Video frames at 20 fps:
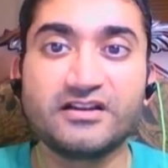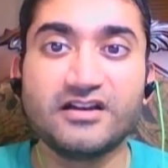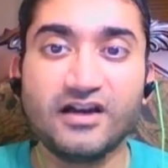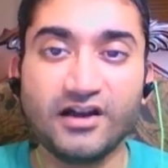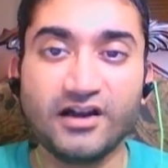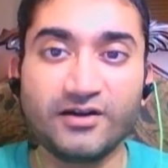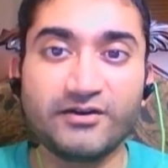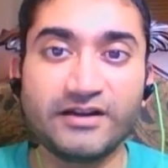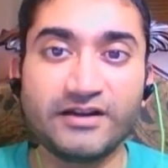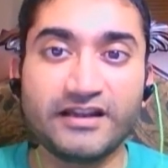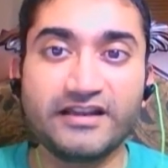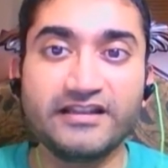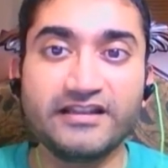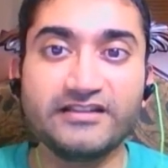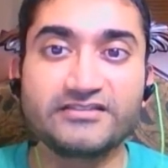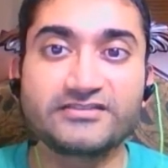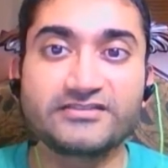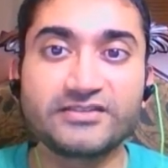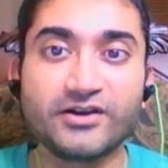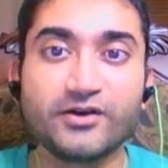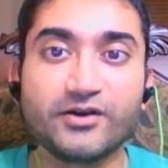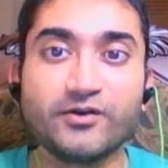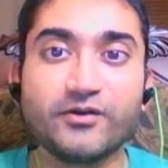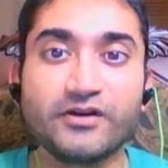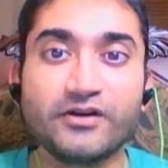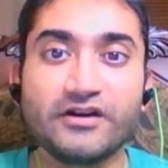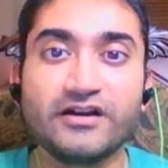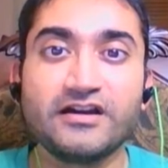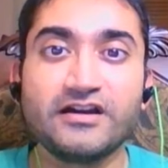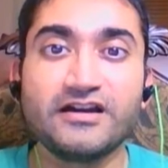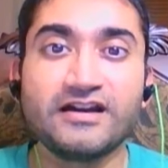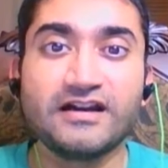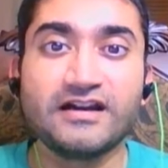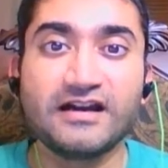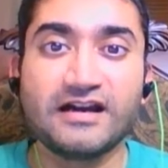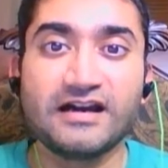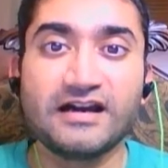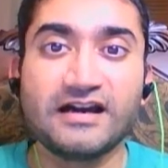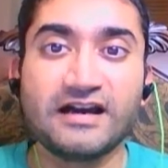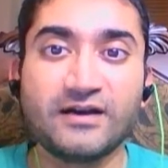Alrighty, so
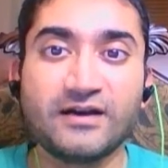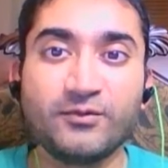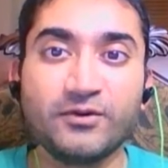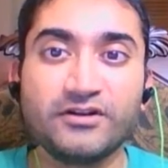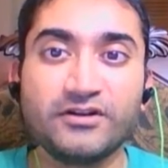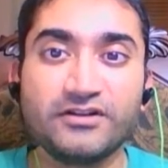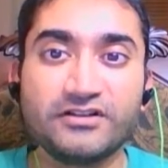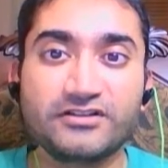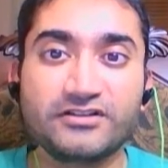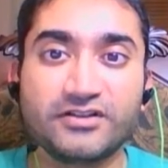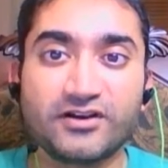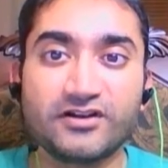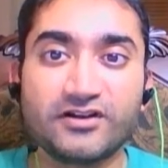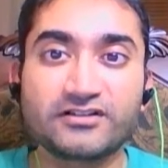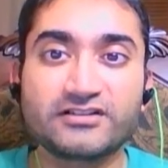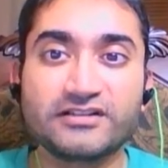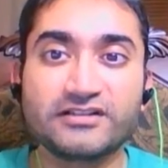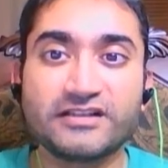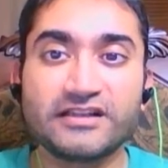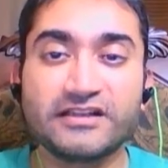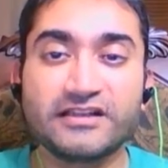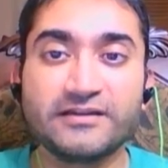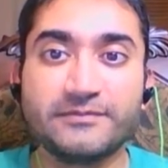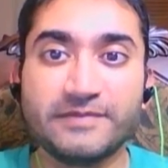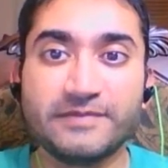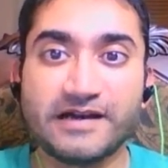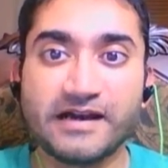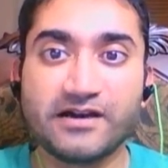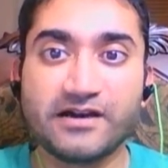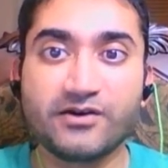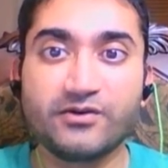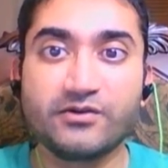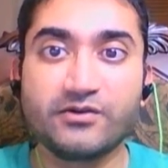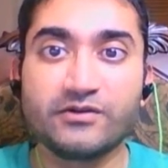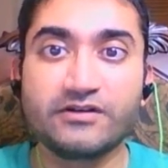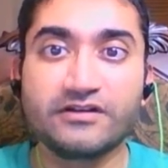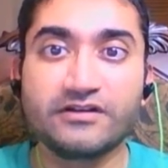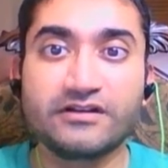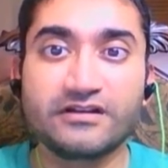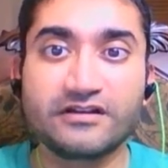I wanted to talk today
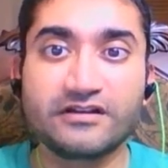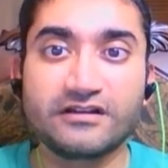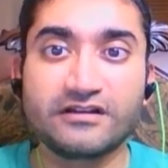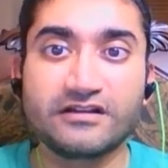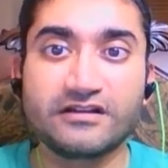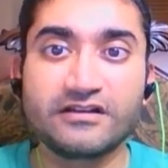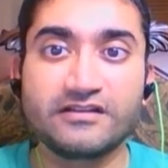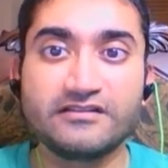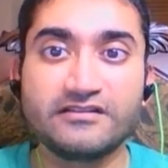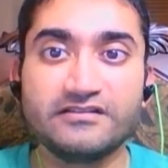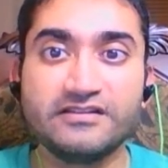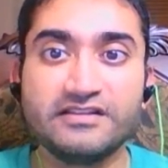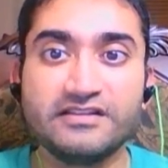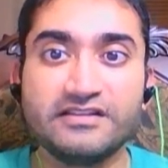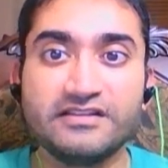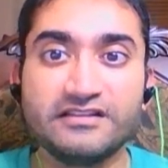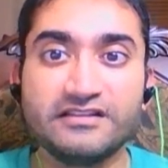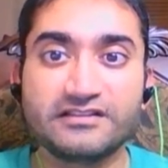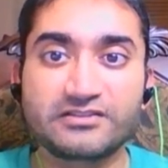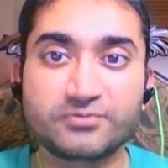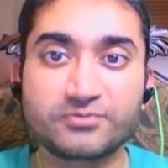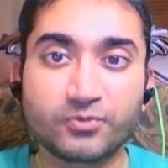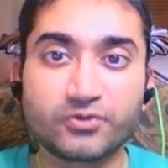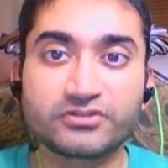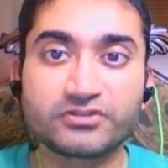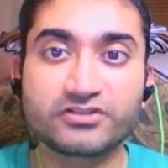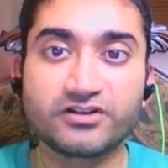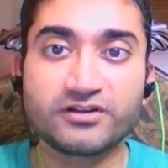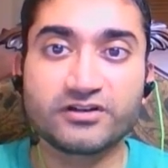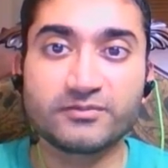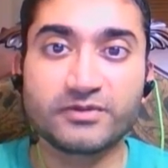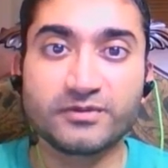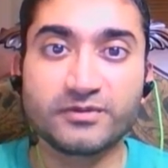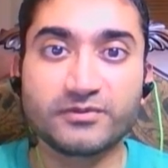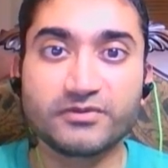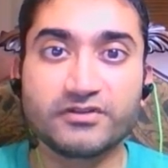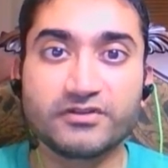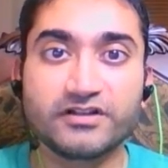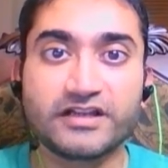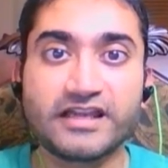about the sports card
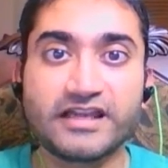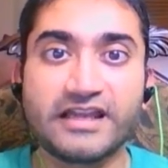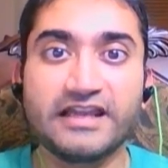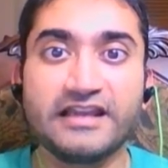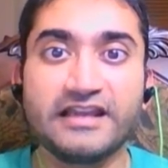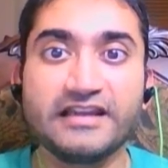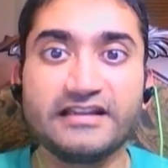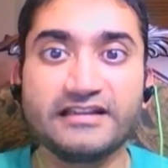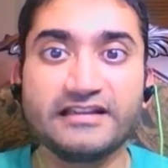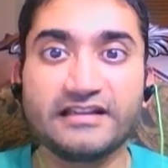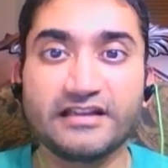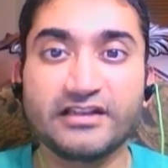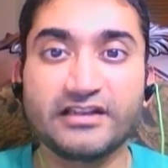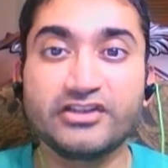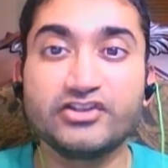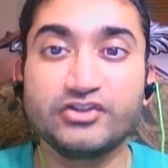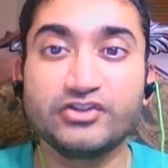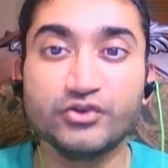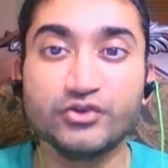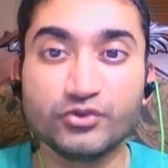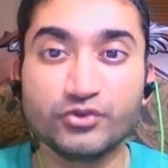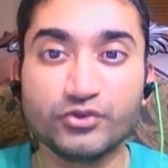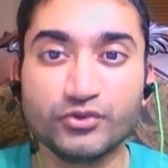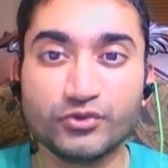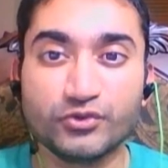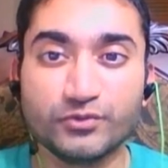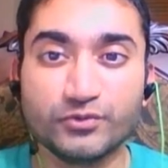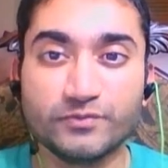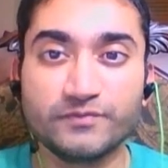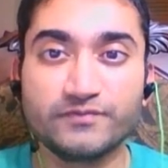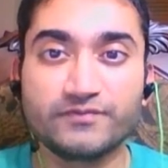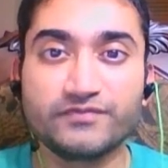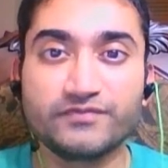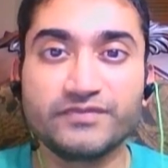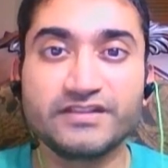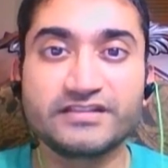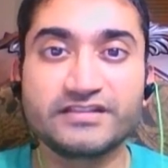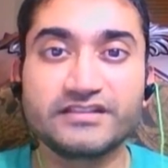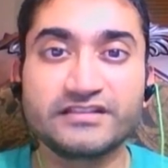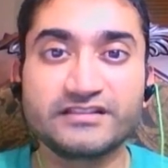bubble and YouTube.
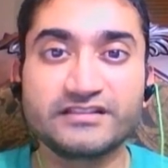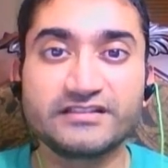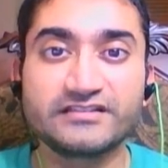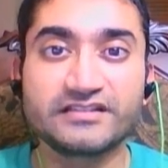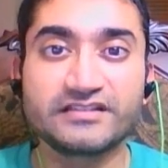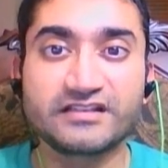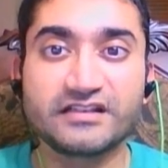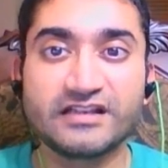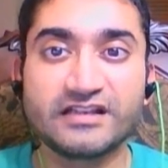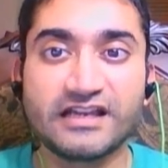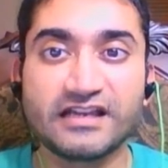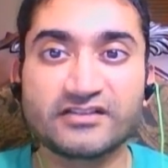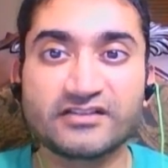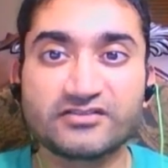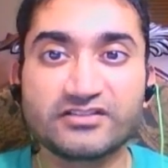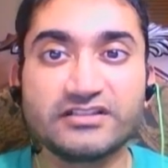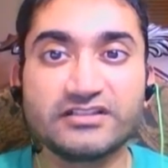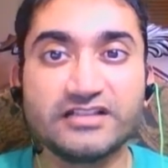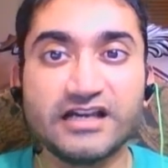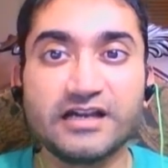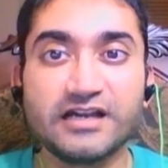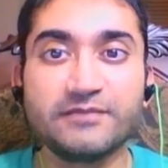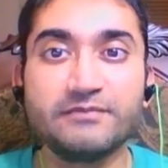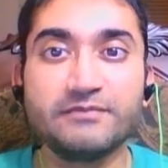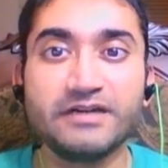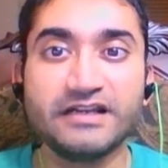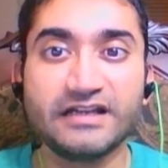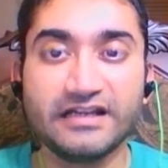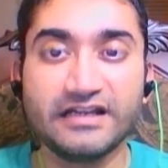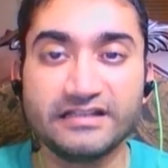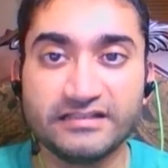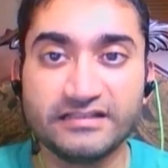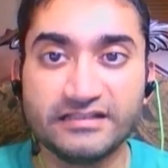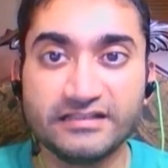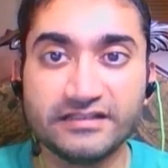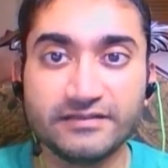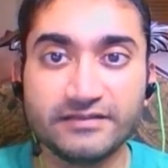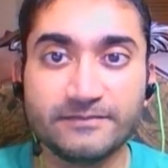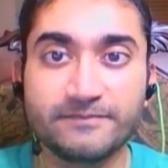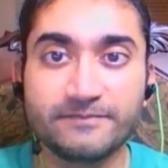This is uh, actually not my
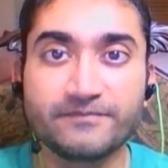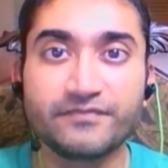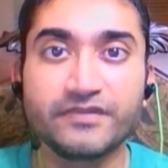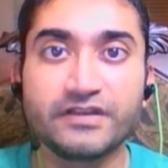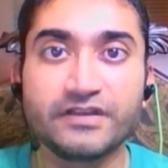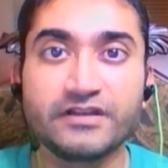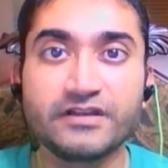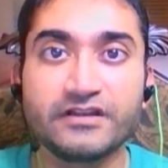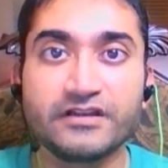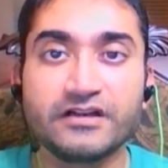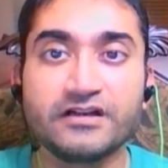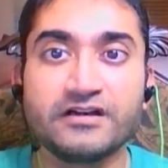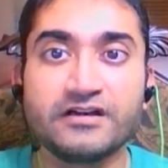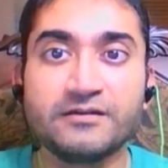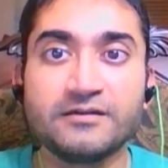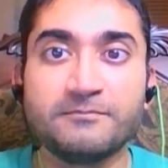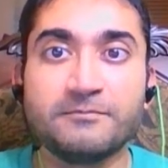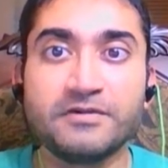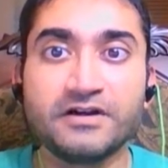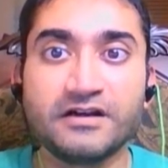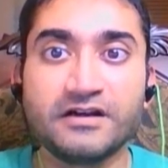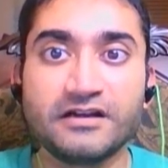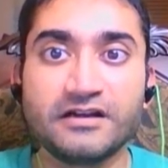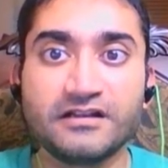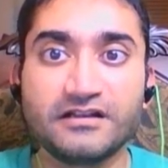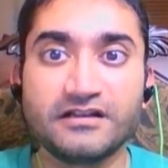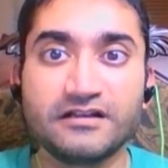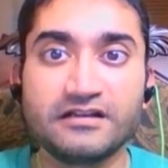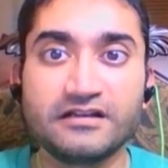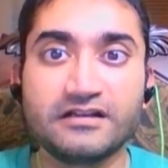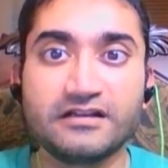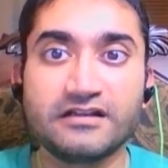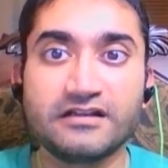idea, uh, but